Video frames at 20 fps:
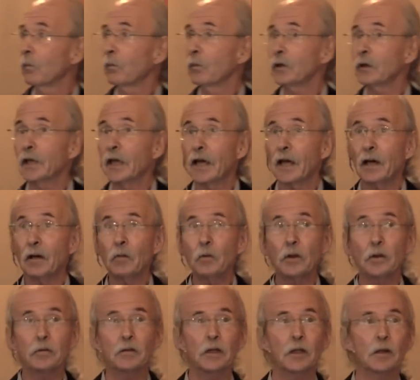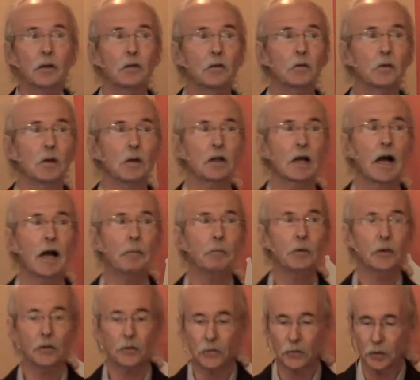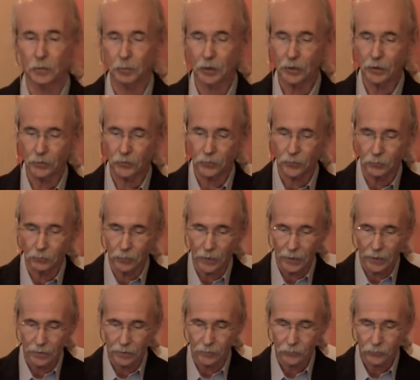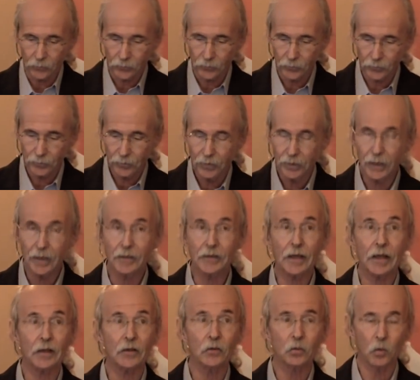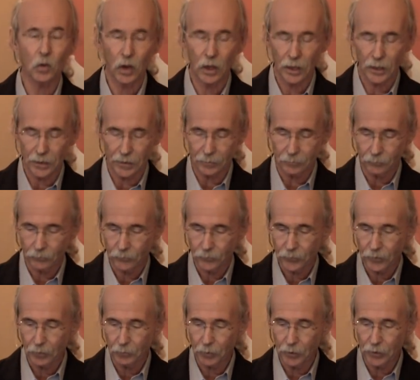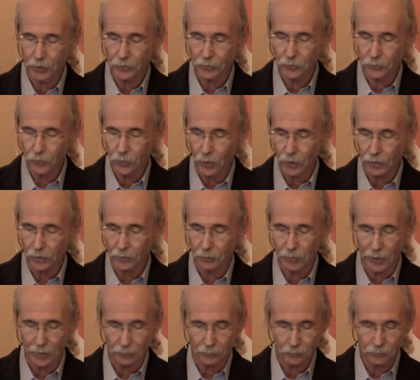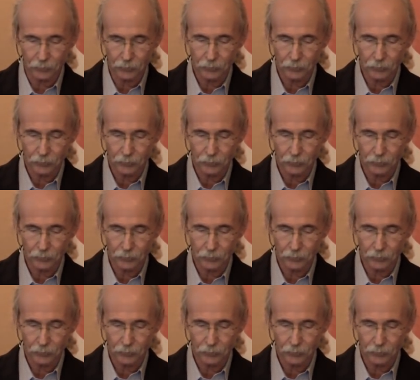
But now we've the competency begins to vanish, and that is why they begin to talk about